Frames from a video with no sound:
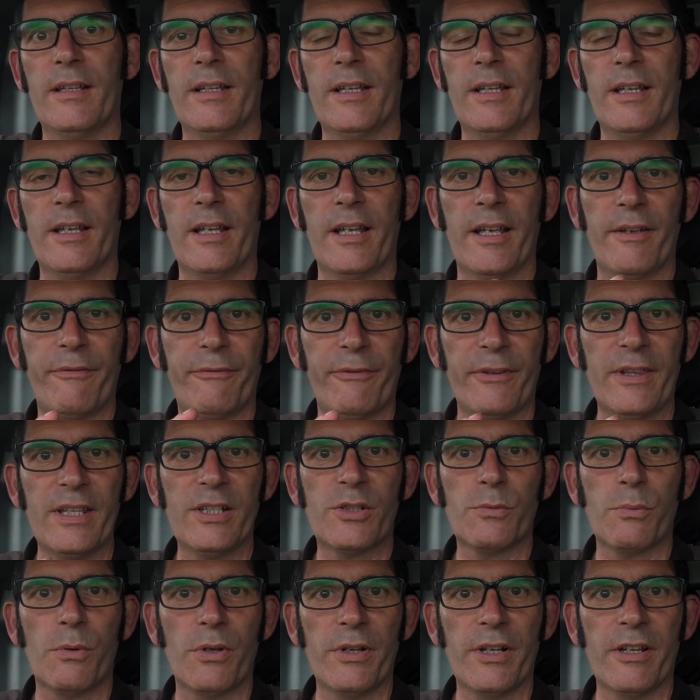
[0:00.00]
for
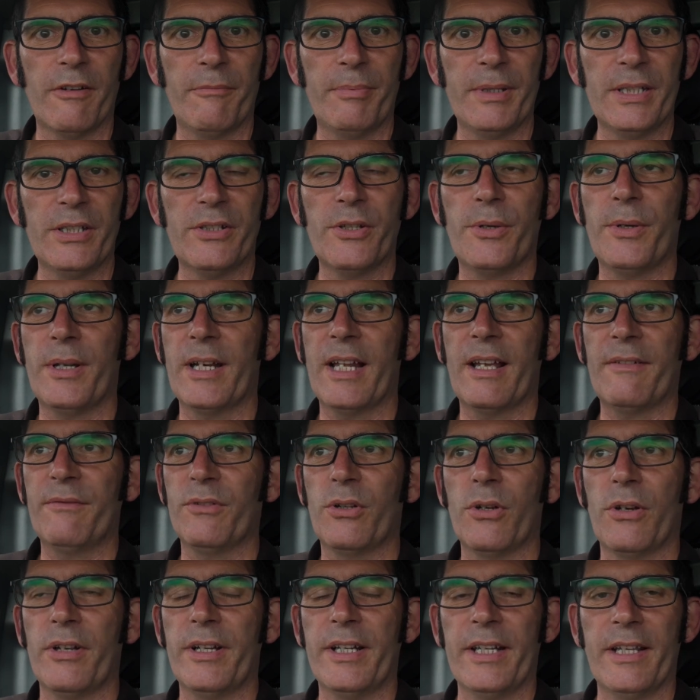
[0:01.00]
this one that I've been doing. I haven't
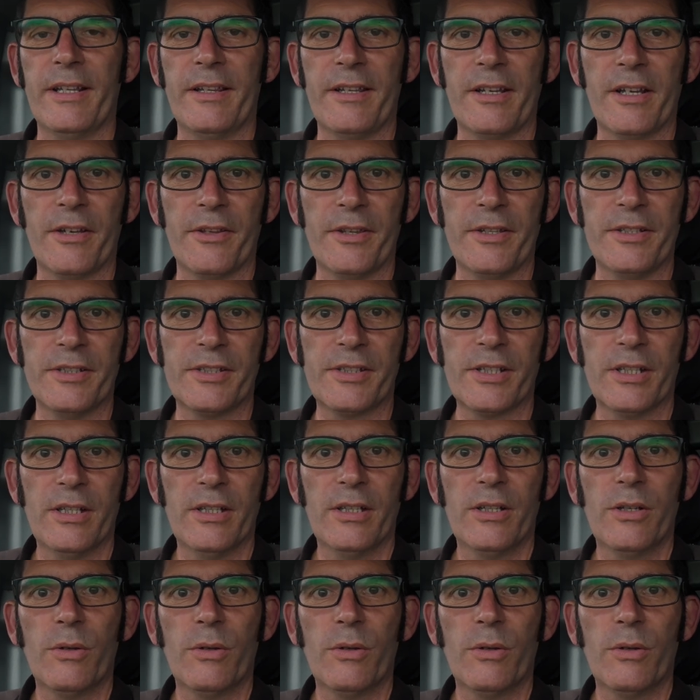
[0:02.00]
got any of the others.